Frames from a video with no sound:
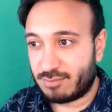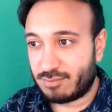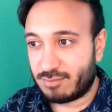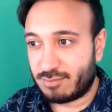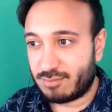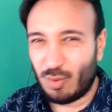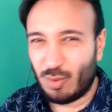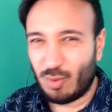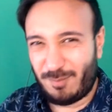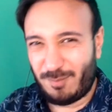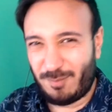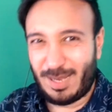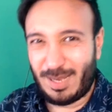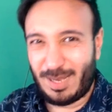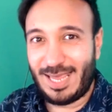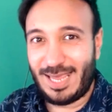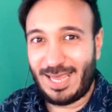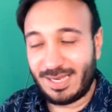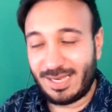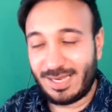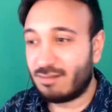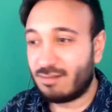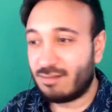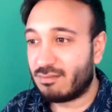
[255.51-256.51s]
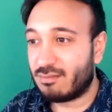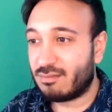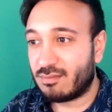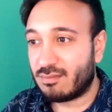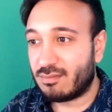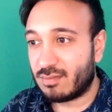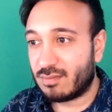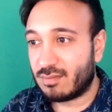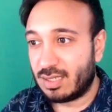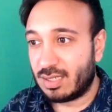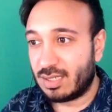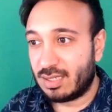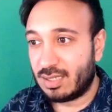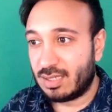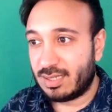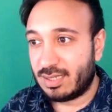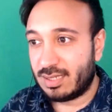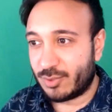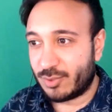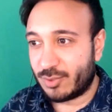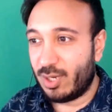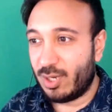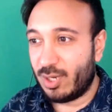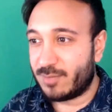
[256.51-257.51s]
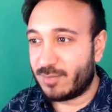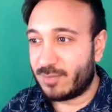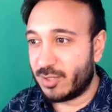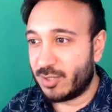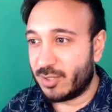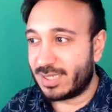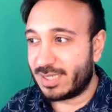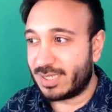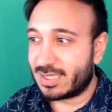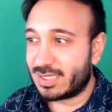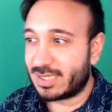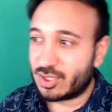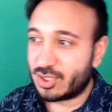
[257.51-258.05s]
sort of play is what I'm doing.